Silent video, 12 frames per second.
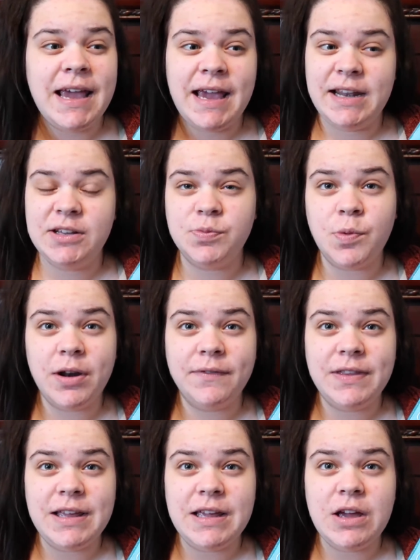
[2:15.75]
it is one
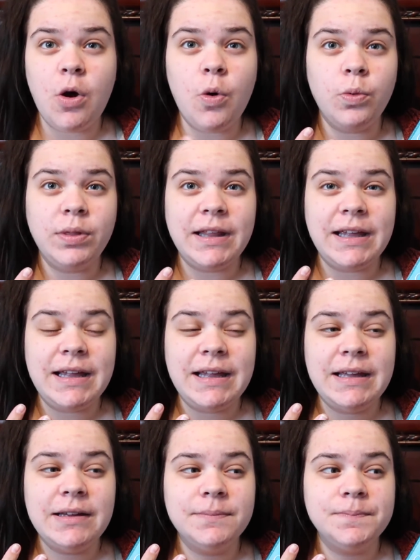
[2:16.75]
of the
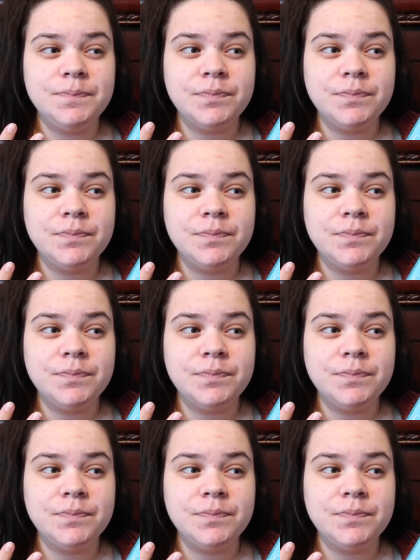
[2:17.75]
only